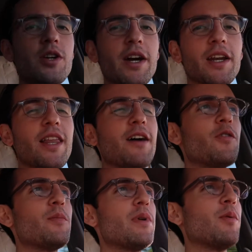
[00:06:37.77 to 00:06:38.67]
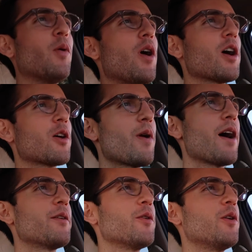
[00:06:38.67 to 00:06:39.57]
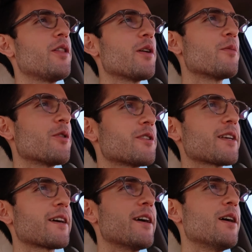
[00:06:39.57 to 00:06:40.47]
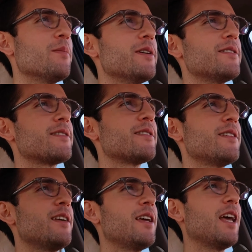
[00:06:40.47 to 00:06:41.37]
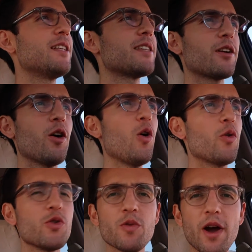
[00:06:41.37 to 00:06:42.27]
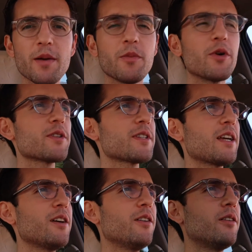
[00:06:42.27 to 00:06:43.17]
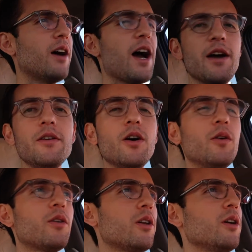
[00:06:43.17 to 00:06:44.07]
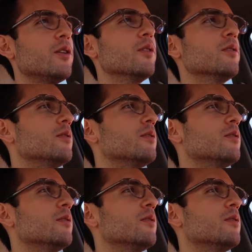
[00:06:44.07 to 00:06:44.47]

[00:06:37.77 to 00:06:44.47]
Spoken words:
You gotta love when people walk around holding their motorcycle helmets. It's like, oh, you ride a motorcycle? I had no clue.